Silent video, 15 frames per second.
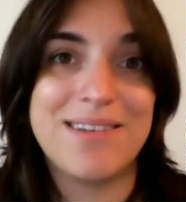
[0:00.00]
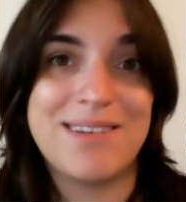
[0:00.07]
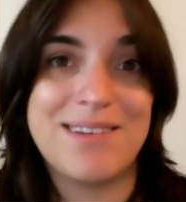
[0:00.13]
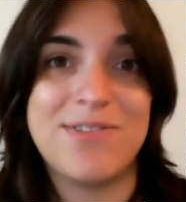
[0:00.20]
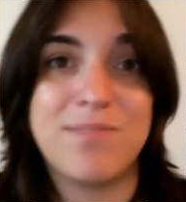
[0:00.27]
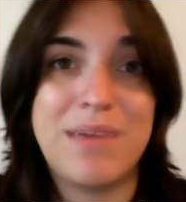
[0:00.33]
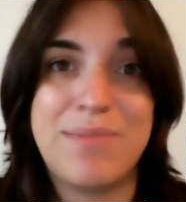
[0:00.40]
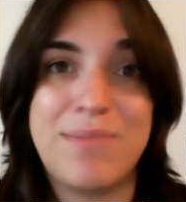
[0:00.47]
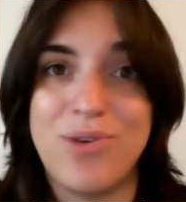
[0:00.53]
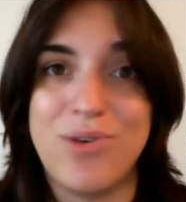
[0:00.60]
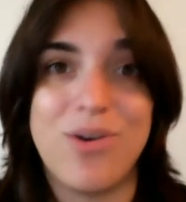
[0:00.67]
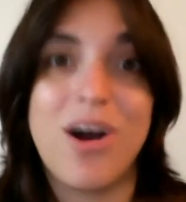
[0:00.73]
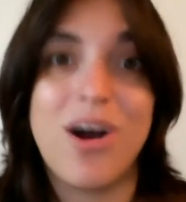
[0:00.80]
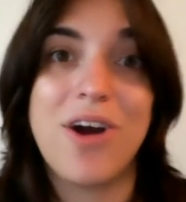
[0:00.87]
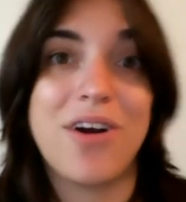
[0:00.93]
These are people who
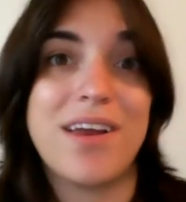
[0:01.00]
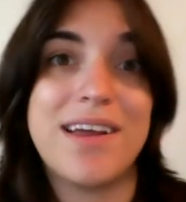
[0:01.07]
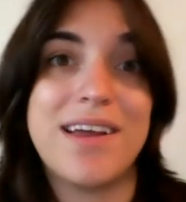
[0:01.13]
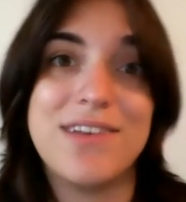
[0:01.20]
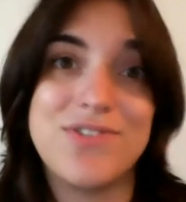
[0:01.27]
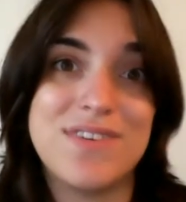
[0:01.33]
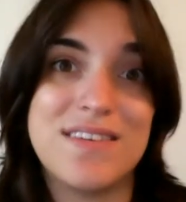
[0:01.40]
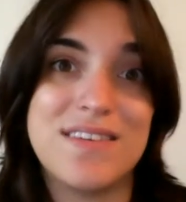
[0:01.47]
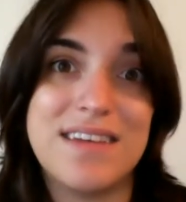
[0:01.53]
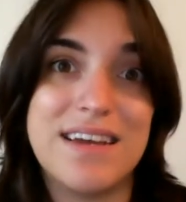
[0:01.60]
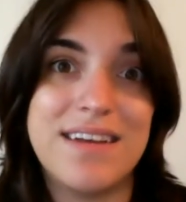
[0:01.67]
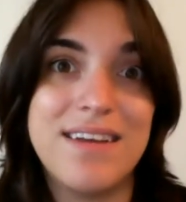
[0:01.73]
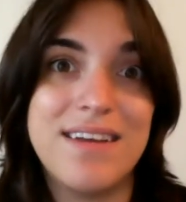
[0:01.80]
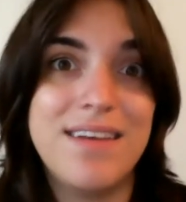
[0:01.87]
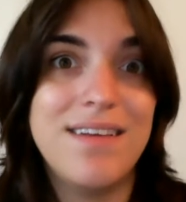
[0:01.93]
are already interested